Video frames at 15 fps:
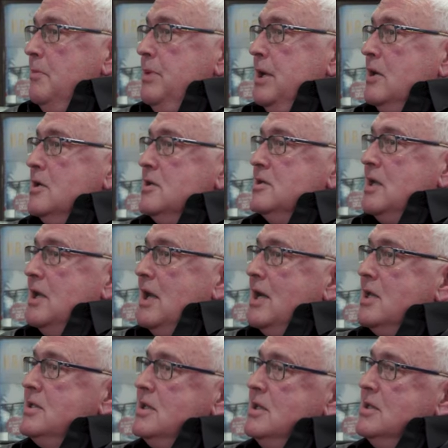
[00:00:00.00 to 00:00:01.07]
because the
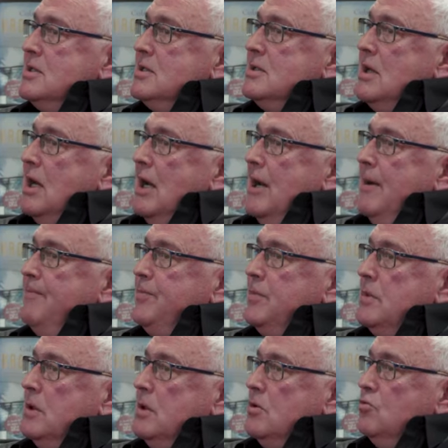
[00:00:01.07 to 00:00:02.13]
Nazis um,
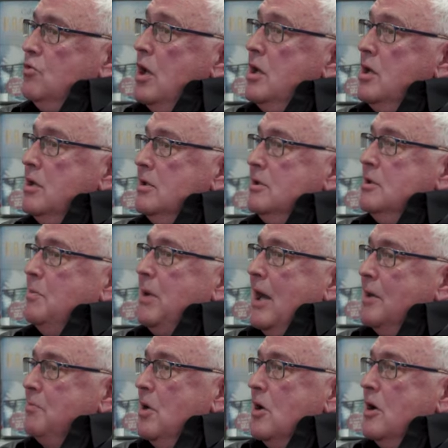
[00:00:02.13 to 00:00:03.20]
run the
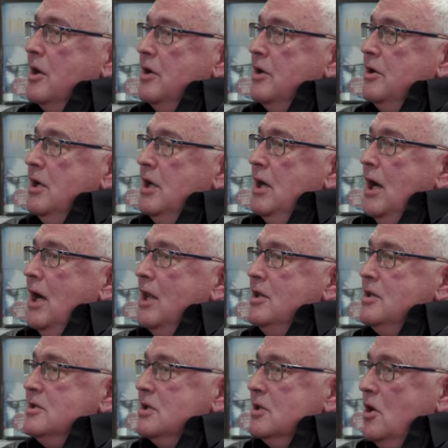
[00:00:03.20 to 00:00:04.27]
black market. And
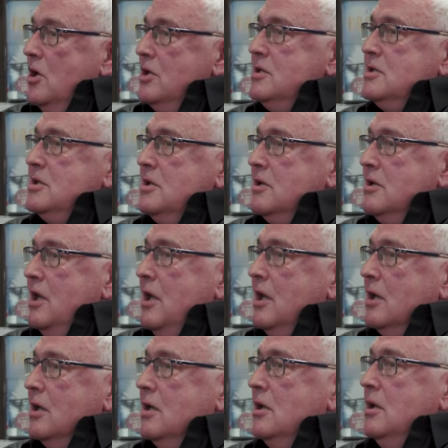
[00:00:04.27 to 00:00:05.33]
there's the constant
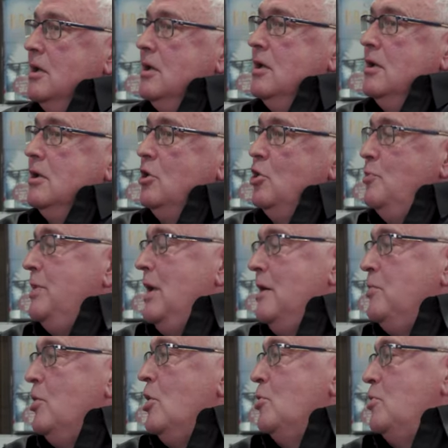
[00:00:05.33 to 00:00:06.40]
thing you play
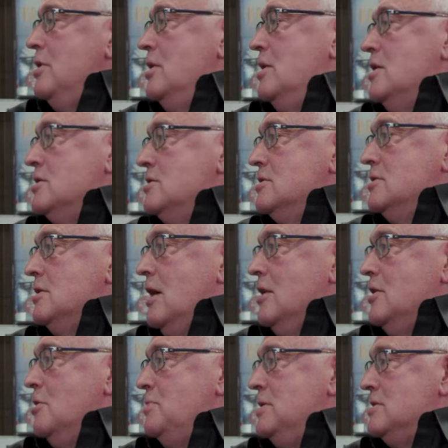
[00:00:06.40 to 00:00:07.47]
ball with us,
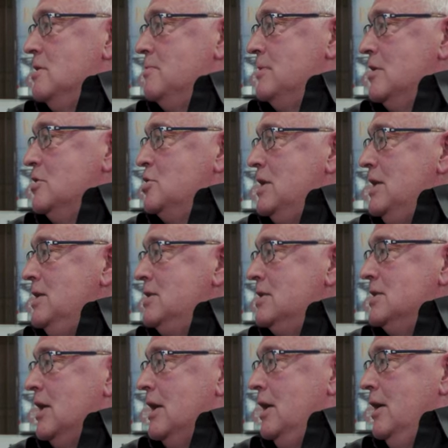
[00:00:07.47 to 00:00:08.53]
and there'll be something to eat
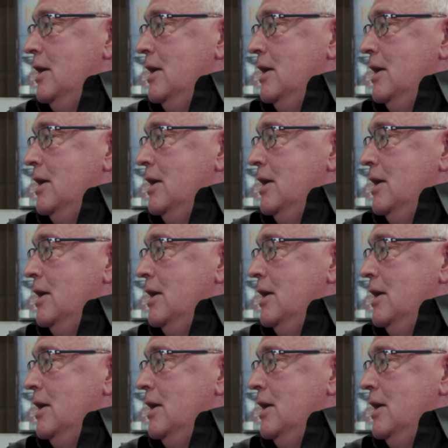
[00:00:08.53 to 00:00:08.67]
today.